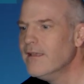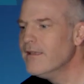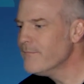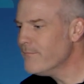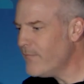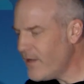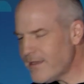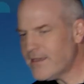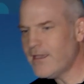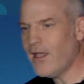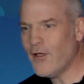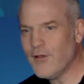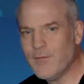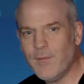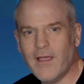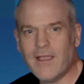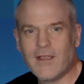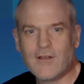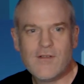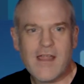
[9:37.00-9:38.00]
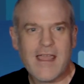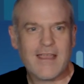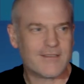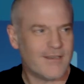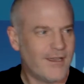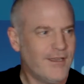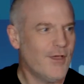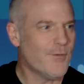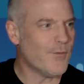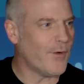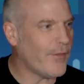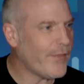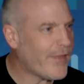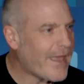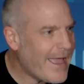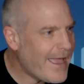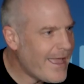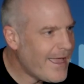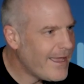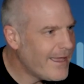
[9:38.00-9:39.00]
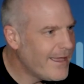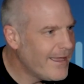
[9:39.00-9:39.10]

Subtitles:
My code might crash. I don't want that.